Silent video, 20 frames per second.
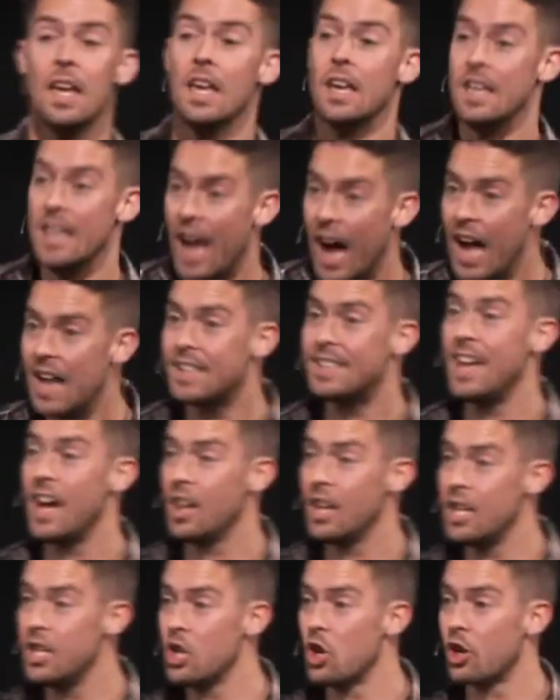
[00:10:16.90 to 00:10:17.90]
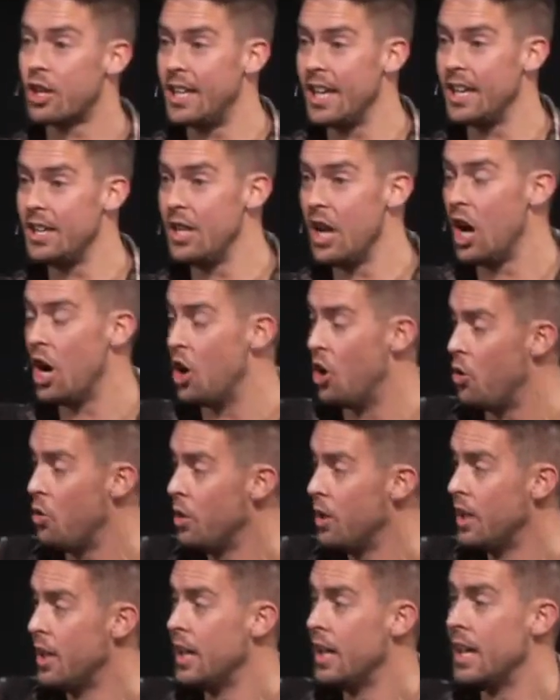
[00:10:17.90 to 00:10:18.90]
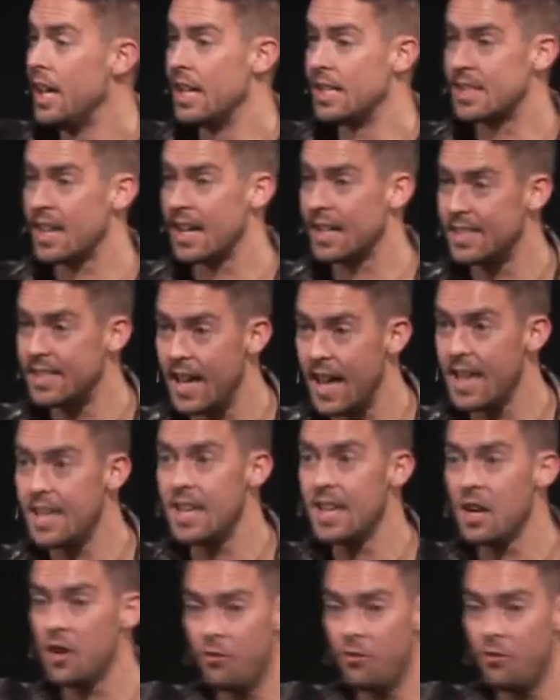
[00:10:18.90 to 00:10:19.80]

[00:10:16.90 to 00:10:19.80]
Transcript: Not telling your kid no is like taking